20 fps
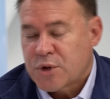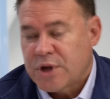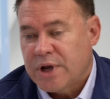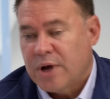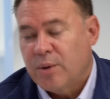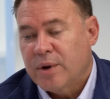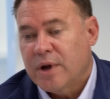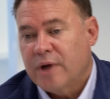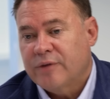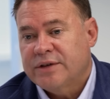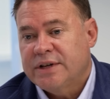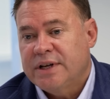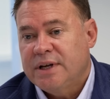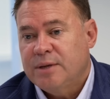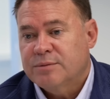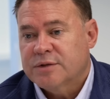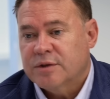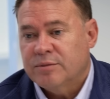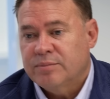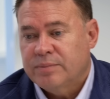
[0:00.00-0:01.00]
Yeah, we have
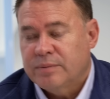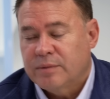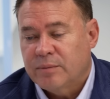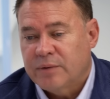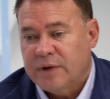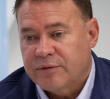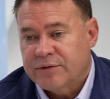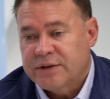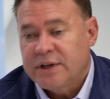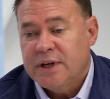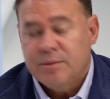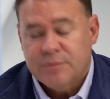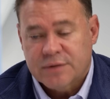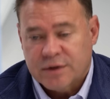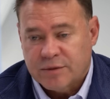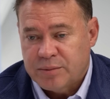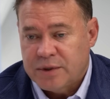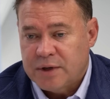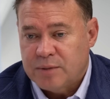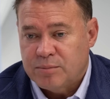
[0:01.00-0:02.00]
teams of we have teams
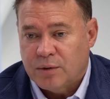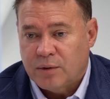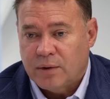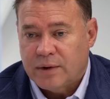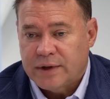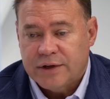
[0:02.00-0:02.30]
of people,